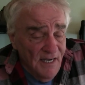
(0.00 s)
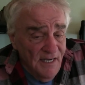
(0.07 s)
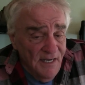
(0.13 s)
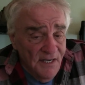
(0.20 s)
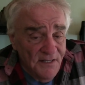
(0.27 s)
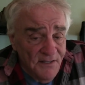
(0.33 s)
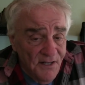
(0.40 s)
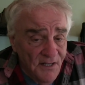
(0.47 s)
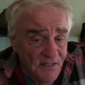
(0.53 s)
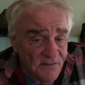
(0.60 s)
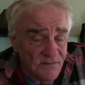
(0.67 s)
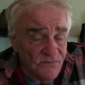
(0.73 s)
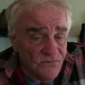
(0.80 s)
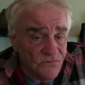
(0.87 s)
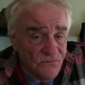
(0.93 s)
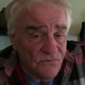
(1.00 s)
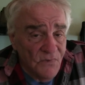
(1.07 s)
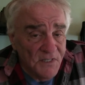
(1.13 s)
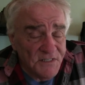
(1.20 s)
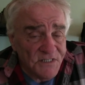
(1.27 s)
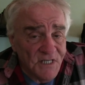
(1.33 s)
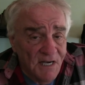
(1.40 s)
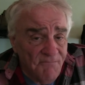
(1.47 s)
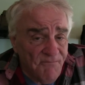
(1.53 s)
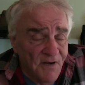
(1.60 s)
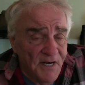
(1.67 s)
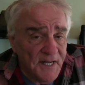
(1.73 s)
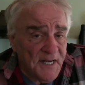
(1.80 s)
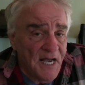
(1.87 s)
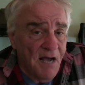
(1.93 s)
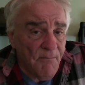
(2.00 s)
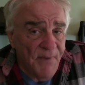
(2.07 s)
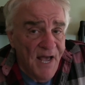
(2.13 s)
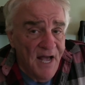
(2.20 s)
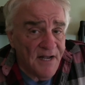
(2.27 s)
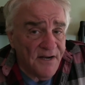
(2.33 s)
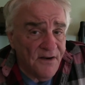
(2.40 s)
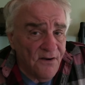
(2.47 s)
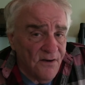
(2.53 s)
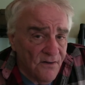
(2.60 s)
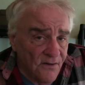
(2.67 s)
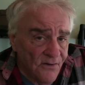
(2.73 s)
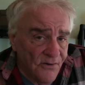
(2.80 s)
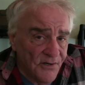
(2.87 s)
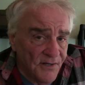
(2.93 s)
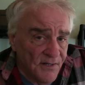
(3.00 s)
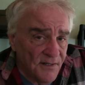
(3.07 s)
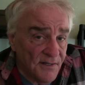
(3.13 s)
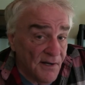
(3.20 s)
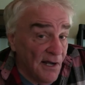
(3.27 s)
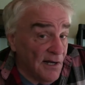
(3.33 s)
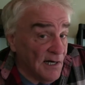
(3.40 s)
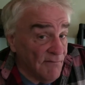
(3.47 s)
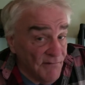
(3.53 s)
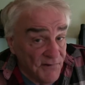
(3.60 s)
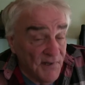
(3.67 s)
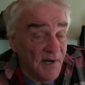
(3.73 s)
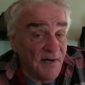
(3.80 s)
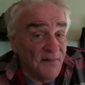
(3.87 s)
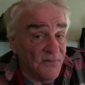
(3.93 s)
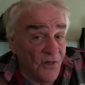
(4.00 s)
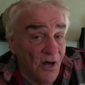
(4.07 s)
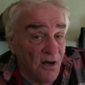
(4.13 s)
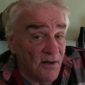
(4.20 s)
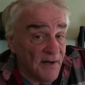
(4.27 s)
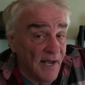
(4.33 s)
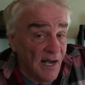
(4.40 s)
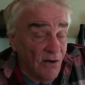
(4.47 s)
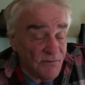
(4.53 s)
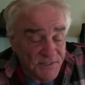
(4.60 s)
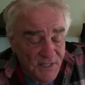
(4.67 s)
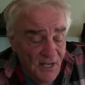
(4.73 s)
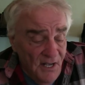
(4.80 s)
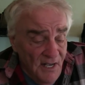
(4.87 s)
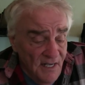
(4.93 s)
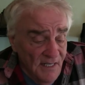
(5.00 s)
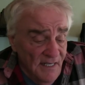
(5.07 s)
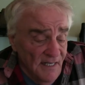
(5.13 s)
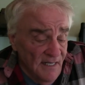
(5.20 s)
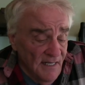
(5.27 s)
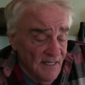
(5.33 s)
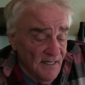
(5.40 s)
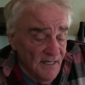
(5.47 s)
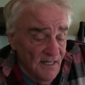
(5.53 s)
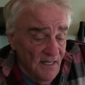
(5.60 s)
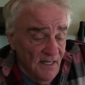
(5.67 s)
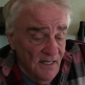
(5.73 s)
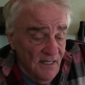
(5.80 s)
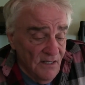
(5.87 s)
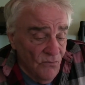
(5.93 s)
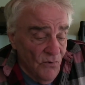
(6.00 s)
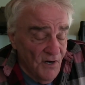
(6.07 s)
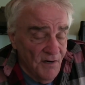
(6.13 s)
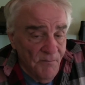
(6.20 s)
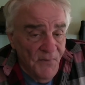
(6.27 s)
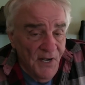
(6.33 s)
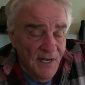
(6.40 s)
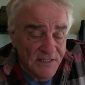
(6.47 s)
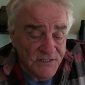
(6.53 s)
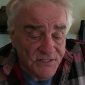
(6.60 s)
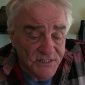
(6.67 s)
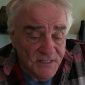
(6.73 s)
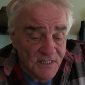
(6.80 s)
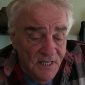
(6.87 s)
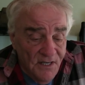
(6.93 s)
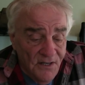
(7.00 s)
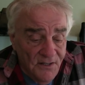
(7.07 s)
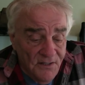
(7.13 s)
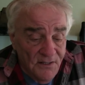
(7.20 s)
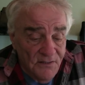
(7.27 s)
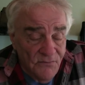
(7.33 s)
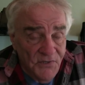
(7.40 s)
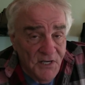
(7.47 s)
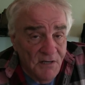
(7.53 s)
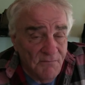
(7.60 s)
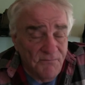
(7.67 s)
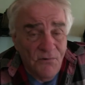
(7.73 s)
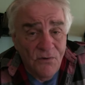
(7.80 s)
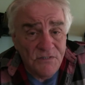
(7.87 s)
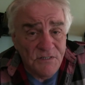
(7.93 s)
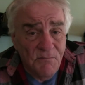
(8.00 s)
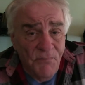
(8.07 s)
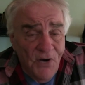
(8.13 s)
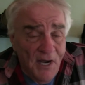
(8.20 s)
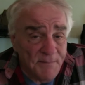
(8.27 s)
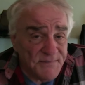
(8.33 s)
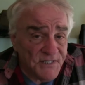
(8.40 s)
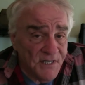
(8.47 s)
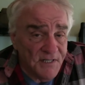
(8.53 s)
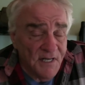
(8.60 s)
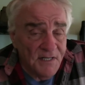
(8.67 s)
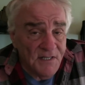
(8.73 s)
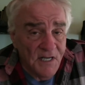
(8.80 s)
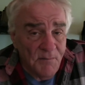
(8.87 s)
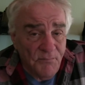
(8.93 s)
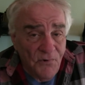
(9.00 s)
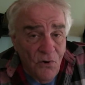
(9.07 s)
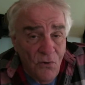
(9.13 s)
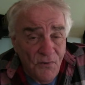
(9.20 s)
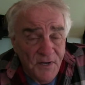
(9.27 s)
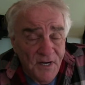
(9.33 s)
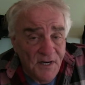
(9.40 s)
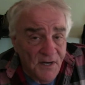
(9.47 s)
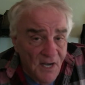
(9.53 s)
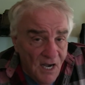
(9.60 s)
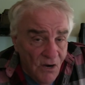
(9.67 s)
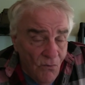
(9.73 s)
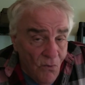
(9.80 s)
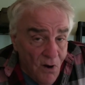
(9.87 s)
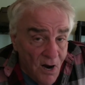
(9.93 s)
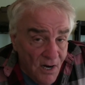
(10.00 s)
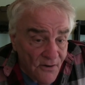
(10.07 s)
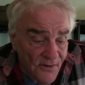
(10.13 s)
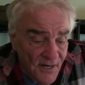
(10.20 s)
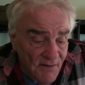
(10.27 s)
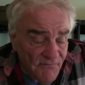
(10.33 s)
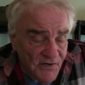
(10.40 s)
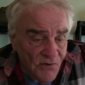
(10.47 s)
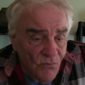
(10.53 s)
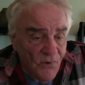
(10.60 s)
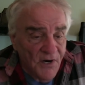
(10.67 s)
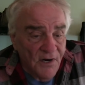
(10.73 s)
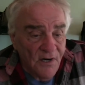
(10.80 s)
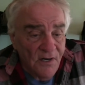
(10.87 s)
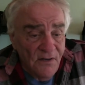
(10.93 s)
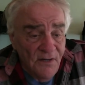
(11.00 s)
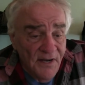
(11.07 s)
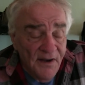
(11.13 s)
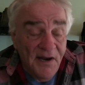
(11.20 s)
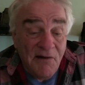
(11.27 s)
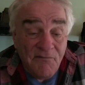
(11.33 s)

And then once I finally got back here and got everything thawed out, what a mess. We had frozen pipes, and then they broke, and it got water everywhere.